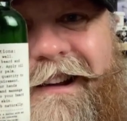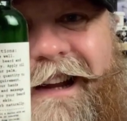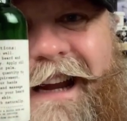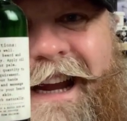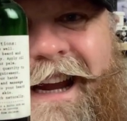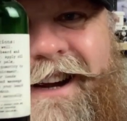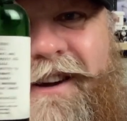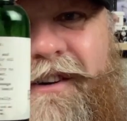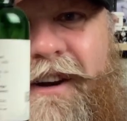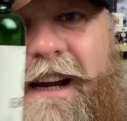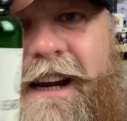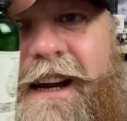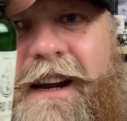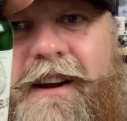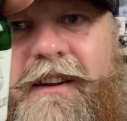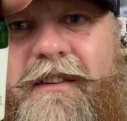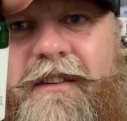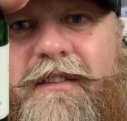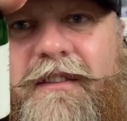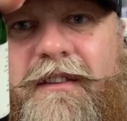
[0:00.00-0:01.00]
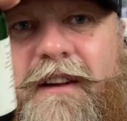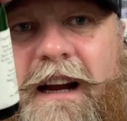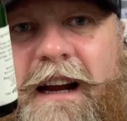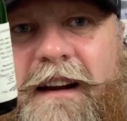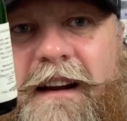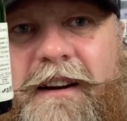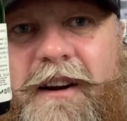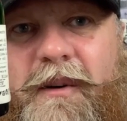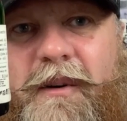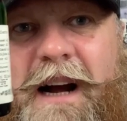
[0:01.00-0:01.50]
Ingredients
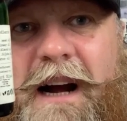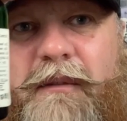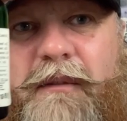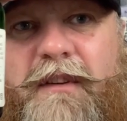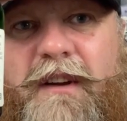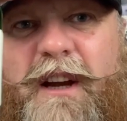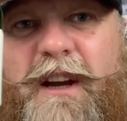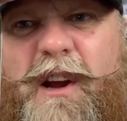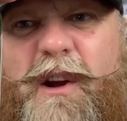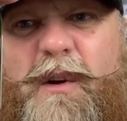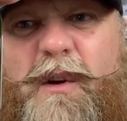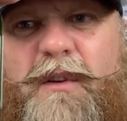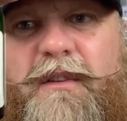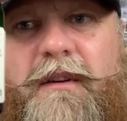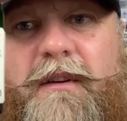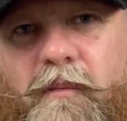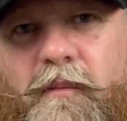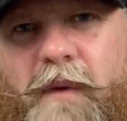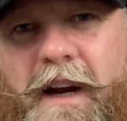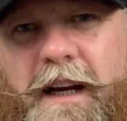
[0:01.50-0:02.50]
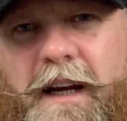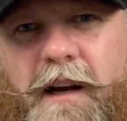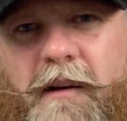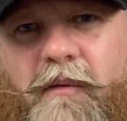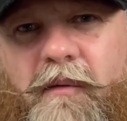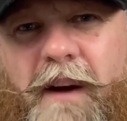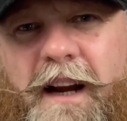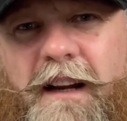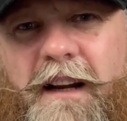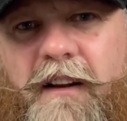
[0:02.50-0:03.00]
and how to use
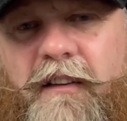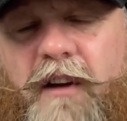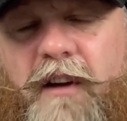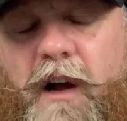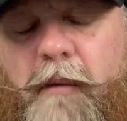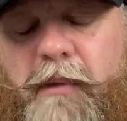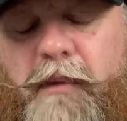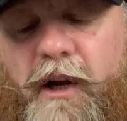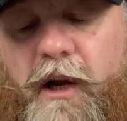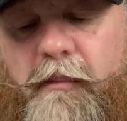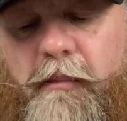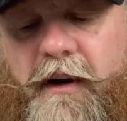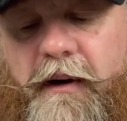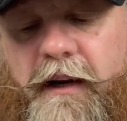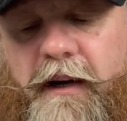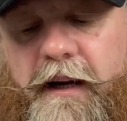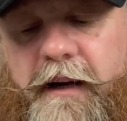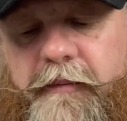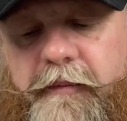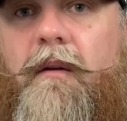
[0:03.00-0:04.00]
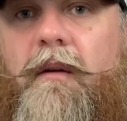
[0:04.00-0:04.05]
regular sort of label on there.